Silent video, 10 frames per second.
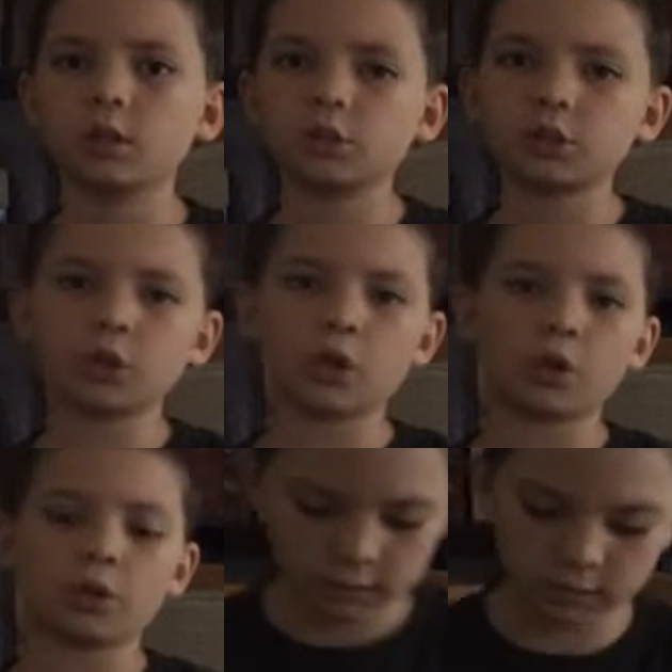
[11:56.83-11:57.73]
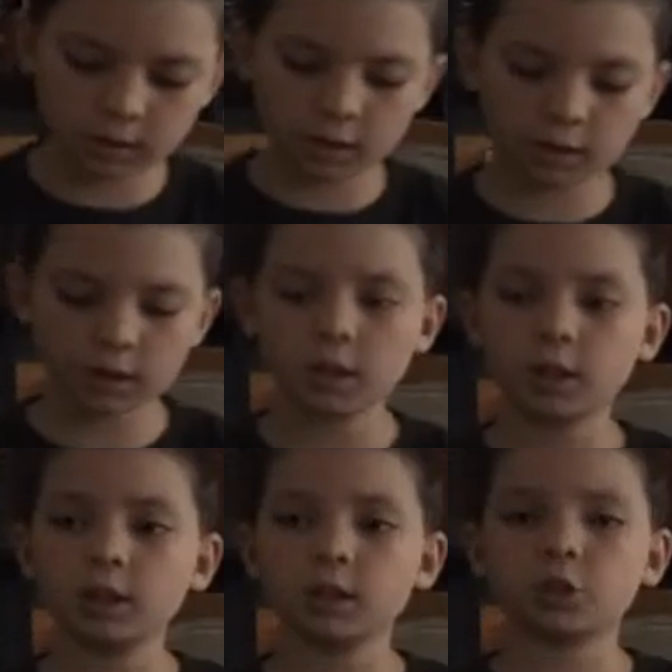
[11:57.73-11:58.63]
So
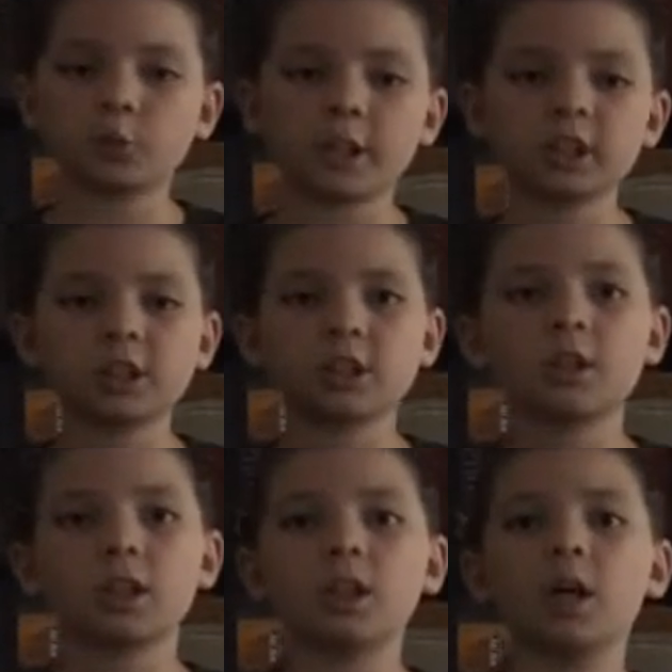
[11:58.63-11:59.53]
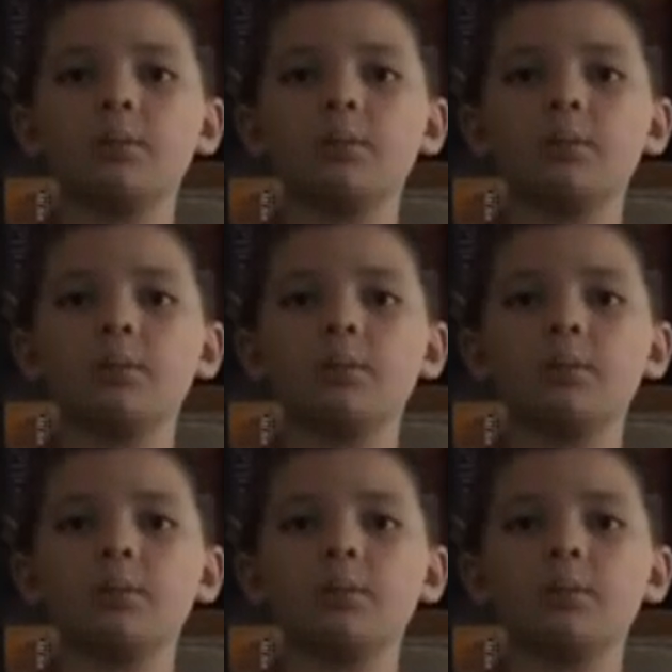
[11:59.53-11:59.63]
basically,